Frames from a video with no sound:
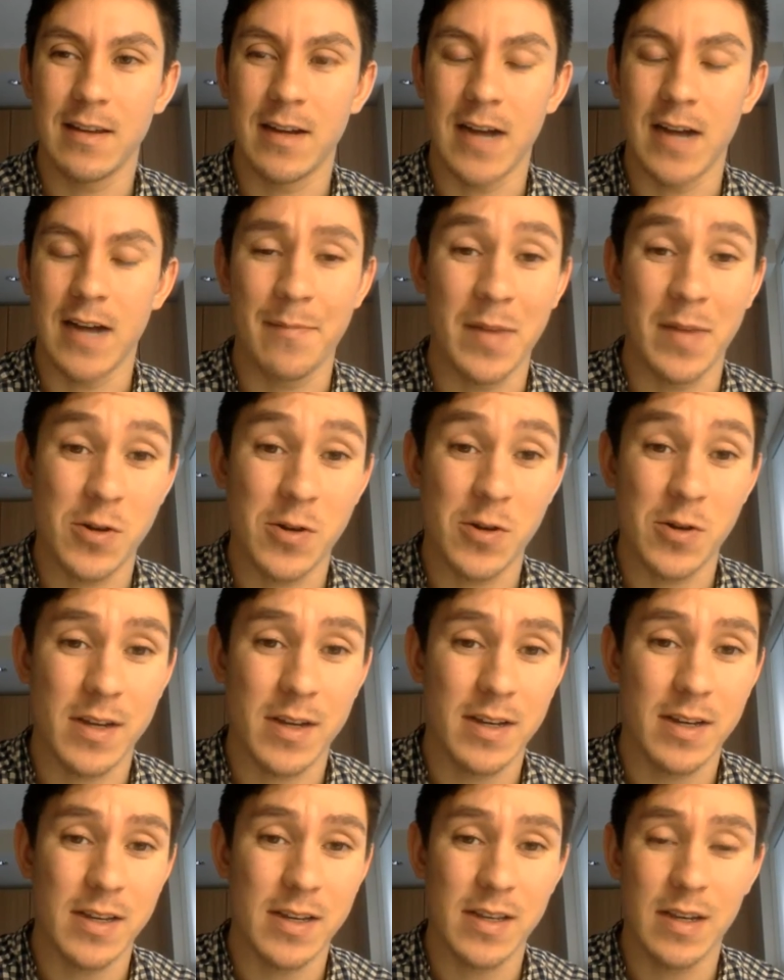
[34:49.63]
I'm
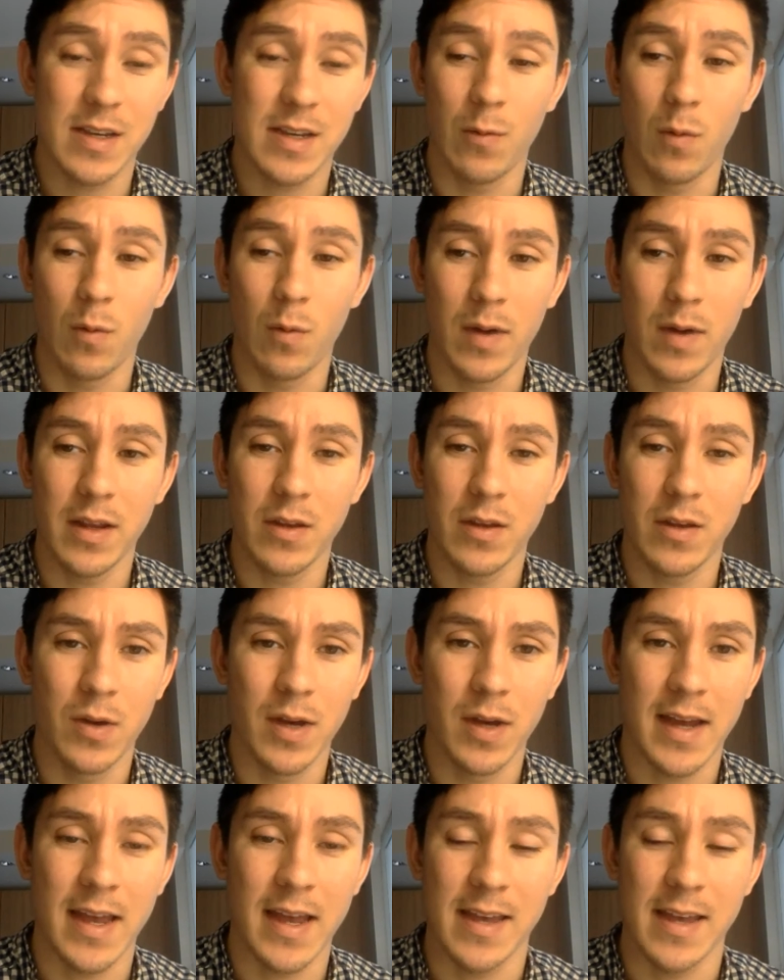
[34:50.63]
interested to see what you
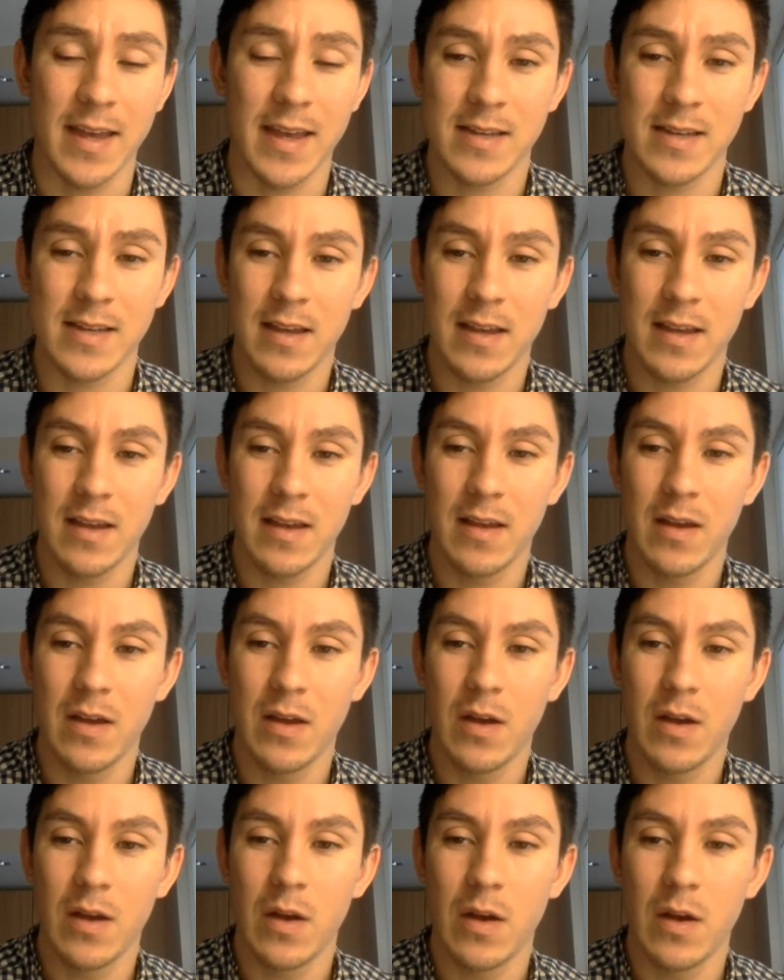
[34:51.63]
guys,
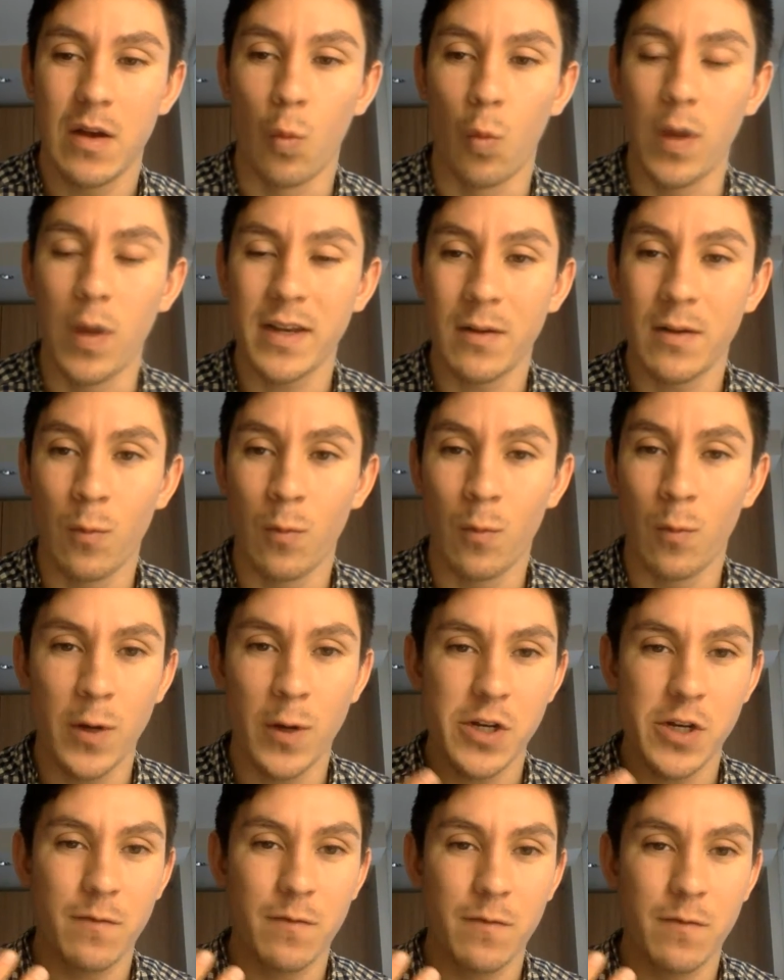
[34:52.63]
what
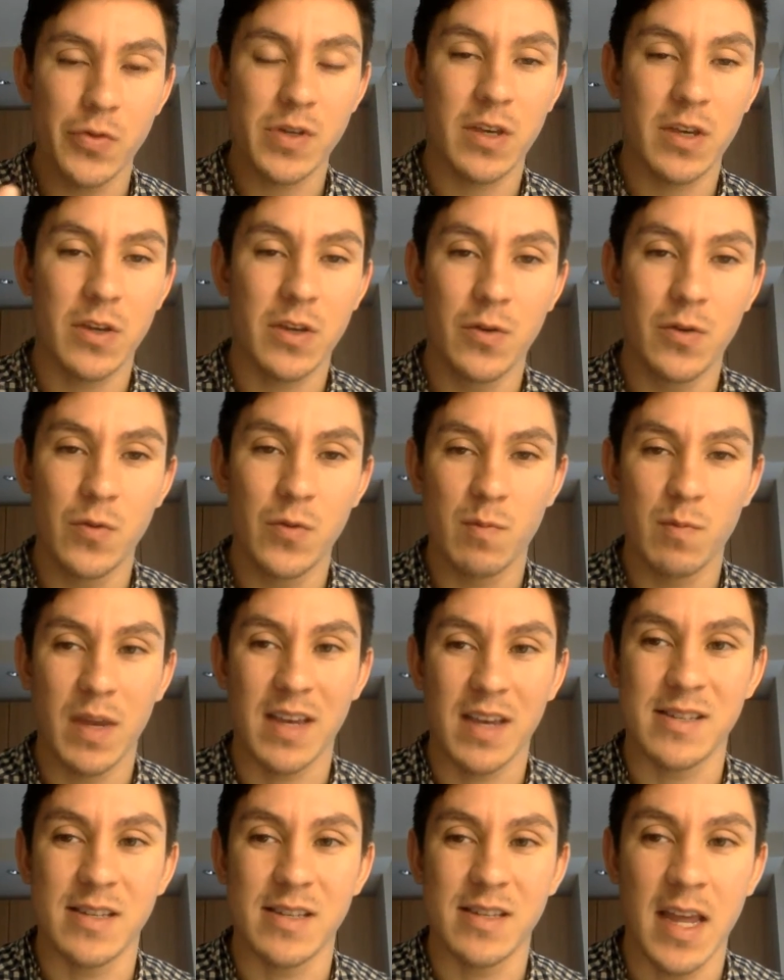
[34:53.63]
which of those cues
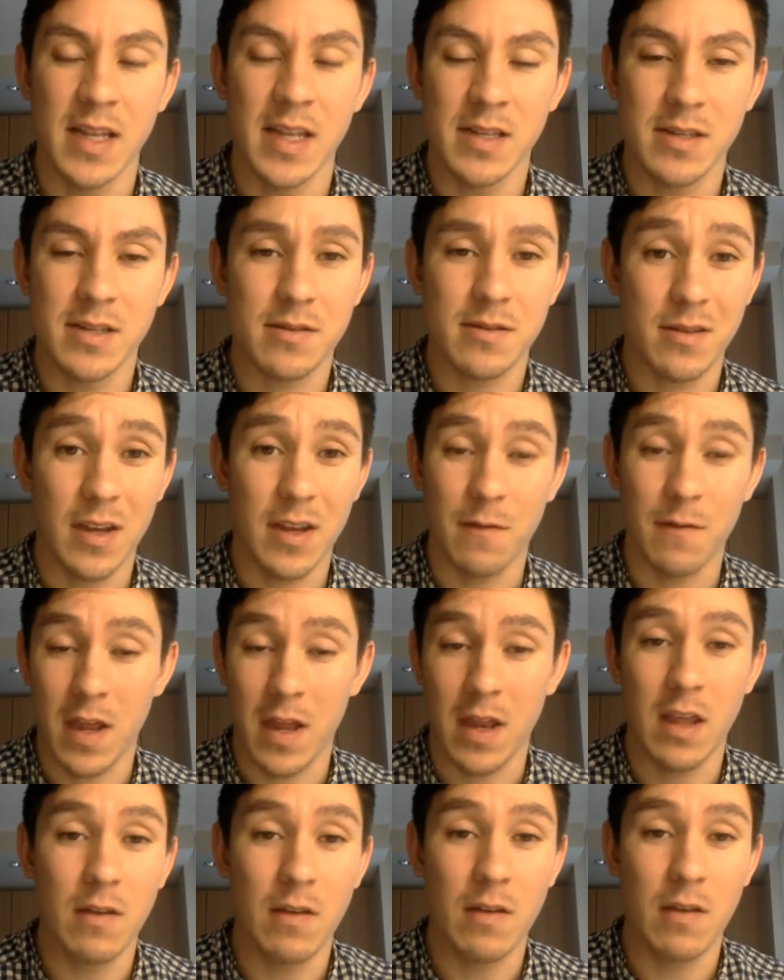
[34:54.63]
make sense, if
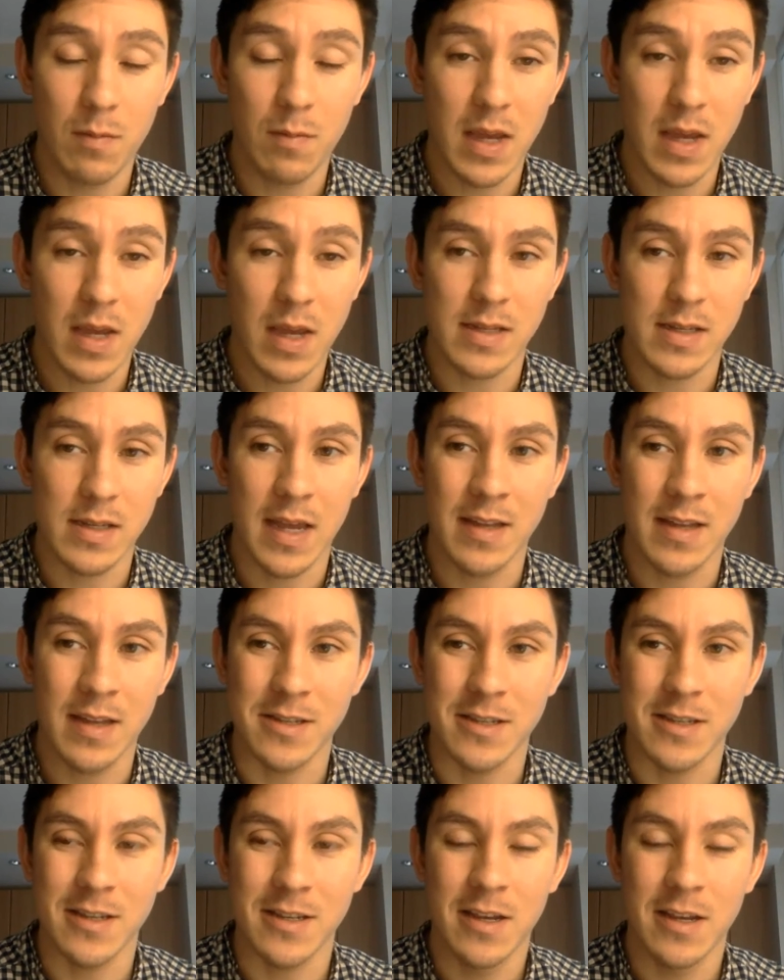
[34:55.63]
any of them make
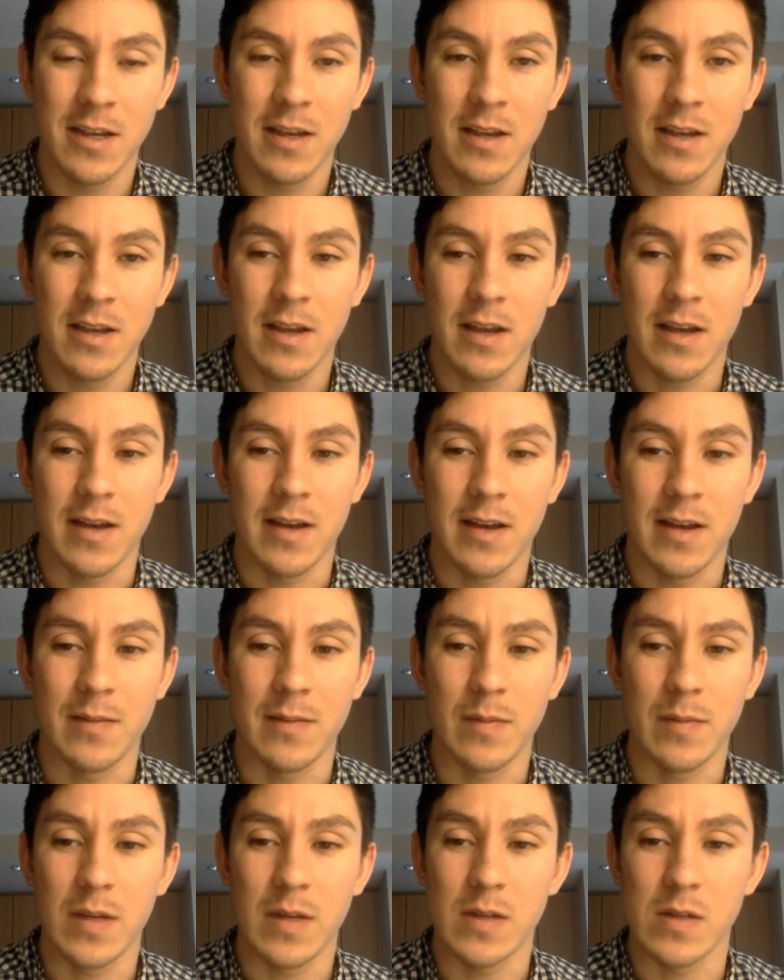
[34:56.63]
sense,
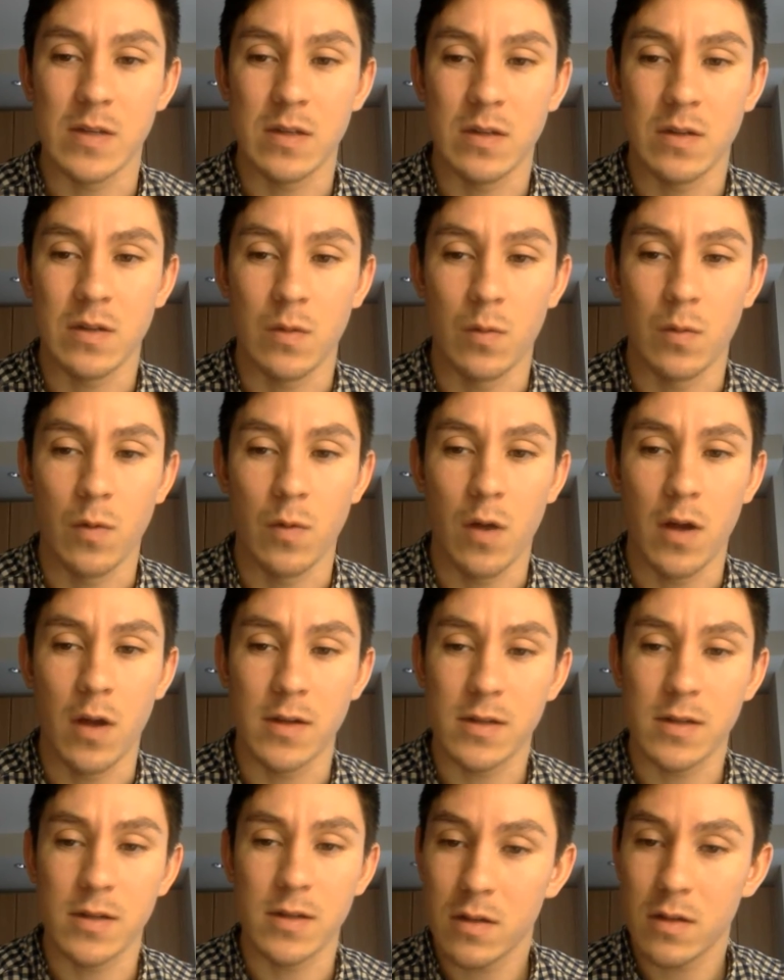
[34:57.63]
because um, you know
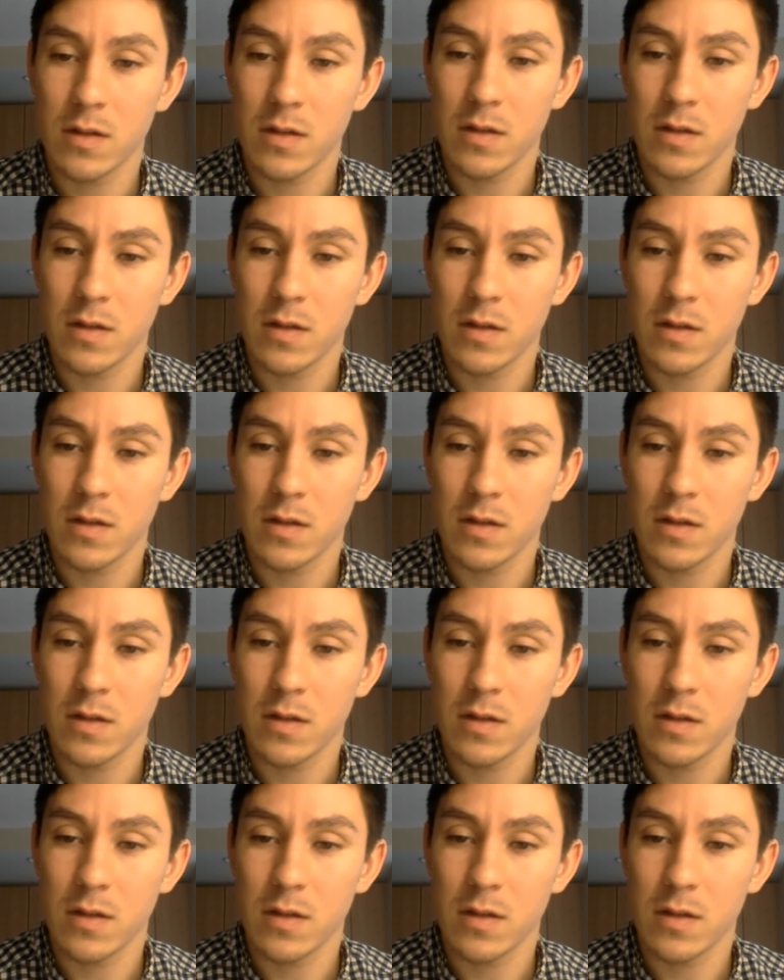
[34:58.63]
Ross